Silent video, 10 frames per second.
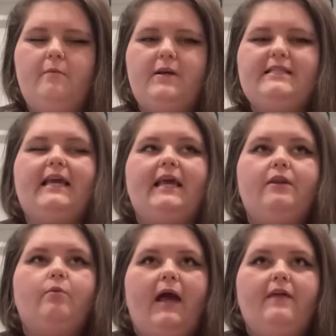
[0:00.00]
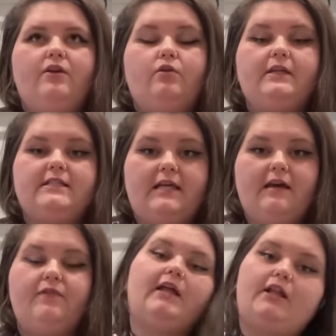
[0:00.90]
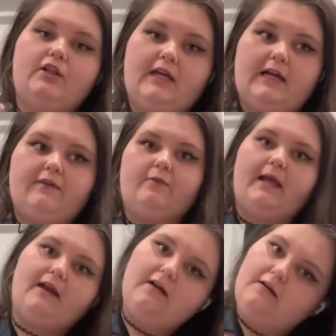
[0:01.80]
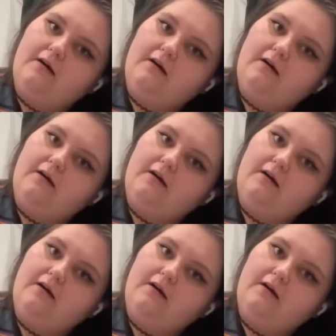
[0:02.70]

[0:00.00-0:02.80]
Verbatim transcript: But it's like in a way that you can only see it if you're like looking at it from like